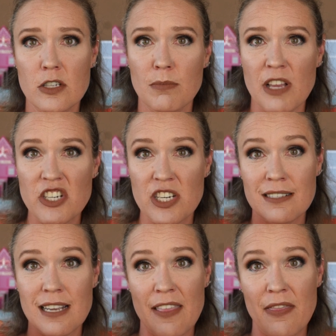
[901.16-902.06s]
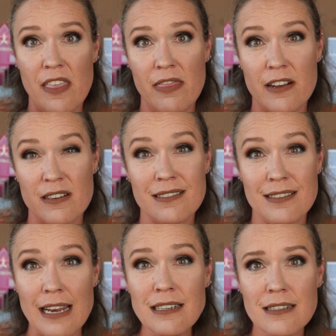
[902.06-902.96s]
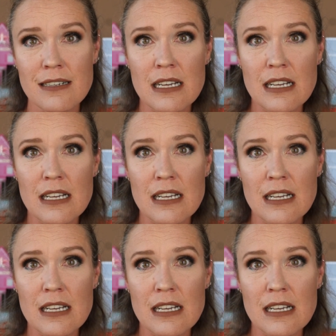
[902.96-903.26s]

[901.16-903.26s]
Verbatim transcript: two blushes, and then their scent.